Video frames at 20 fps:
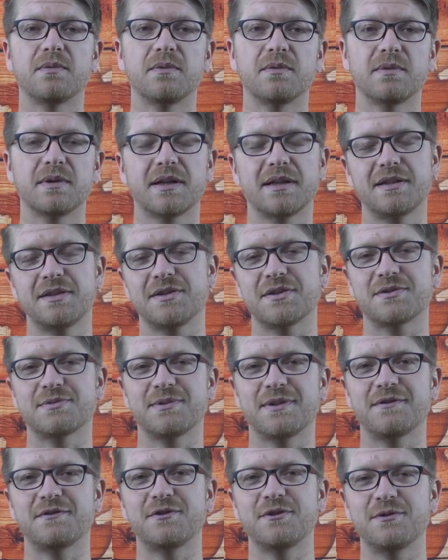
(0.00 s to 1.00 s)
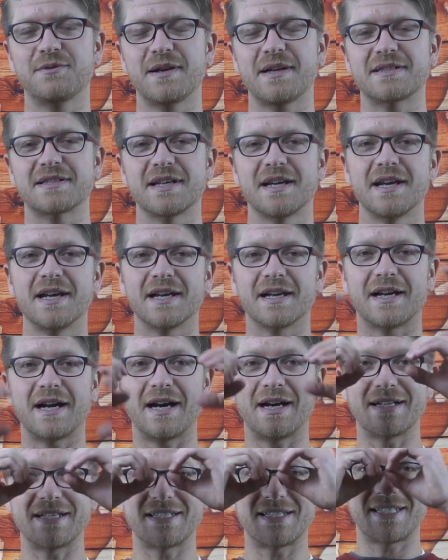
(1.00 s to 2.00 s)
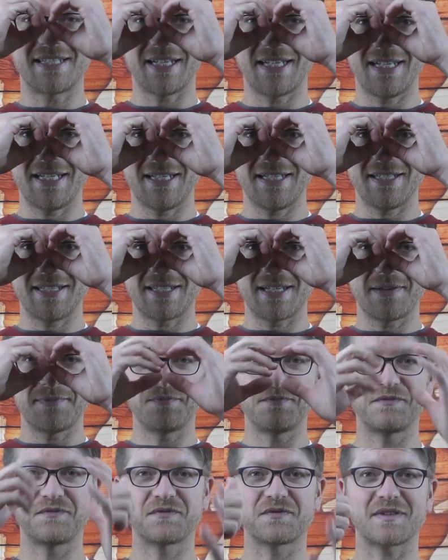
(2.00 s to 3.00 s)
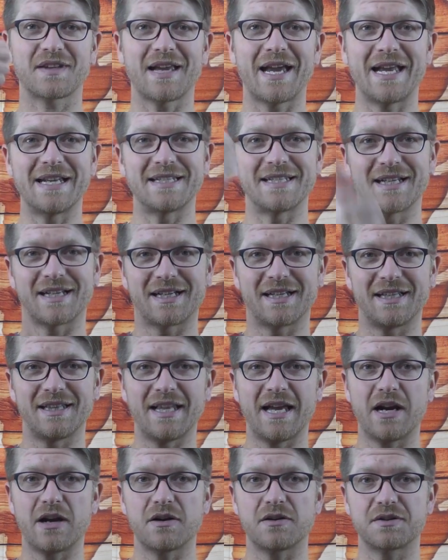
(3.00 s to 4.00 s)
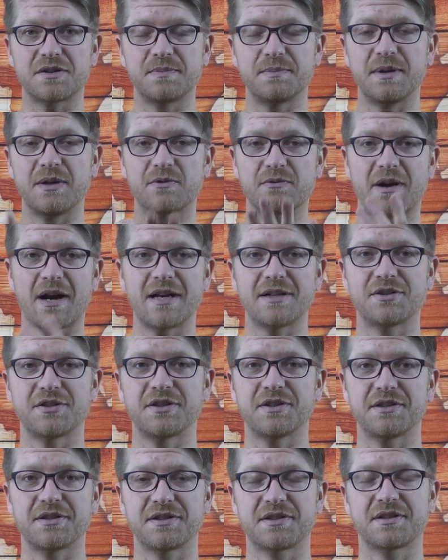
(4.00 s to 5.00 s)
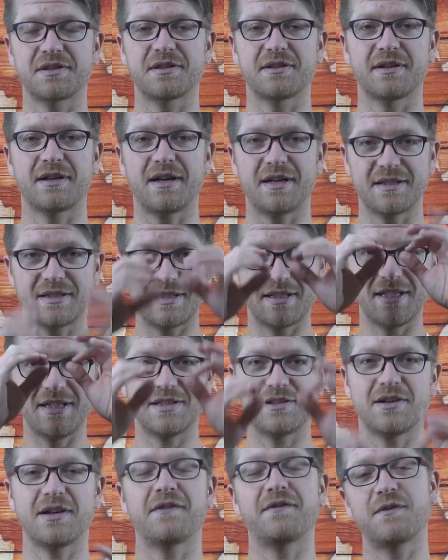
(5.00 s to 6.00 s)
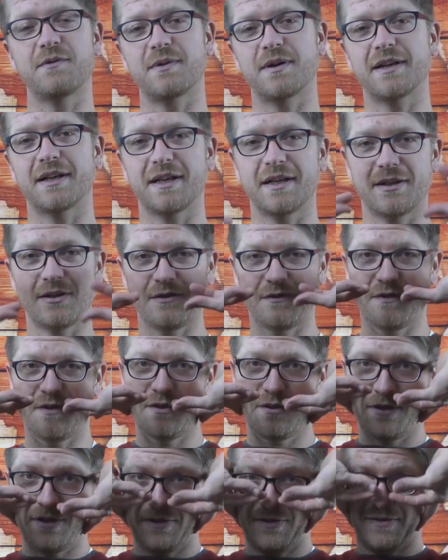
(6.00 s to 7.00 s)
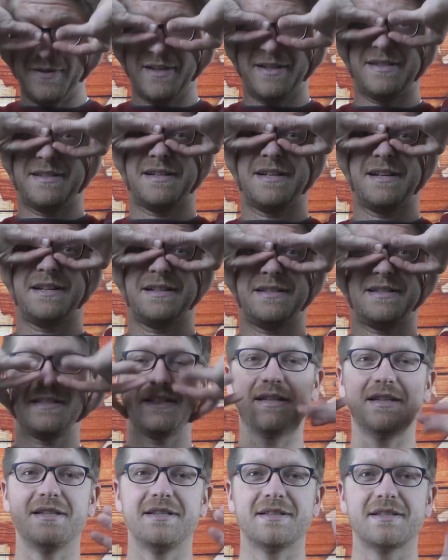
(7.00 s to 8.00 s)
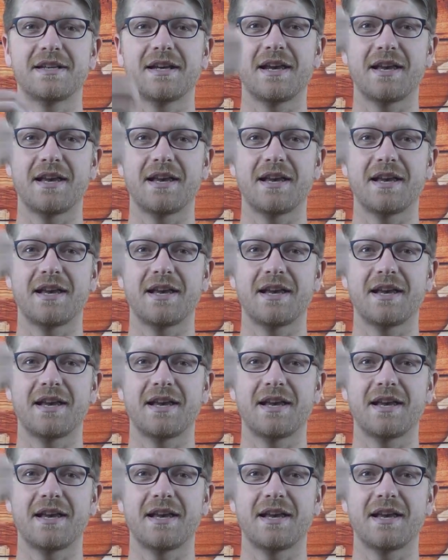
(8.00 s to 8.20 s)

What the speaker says: we can do this one of two ways. God sees and declares me righteous. God sees, if you want to get goofy, you can do this. God sees